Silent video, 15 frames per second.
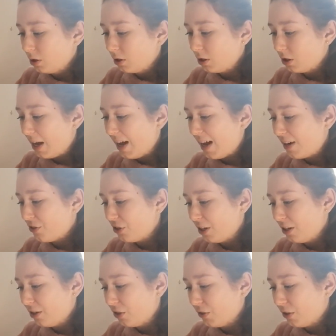So I
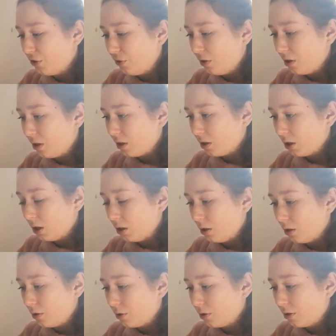actually did
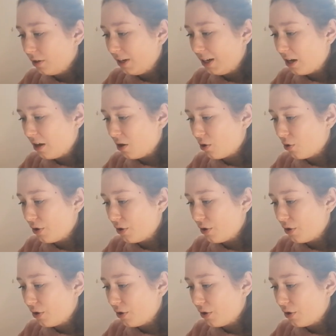a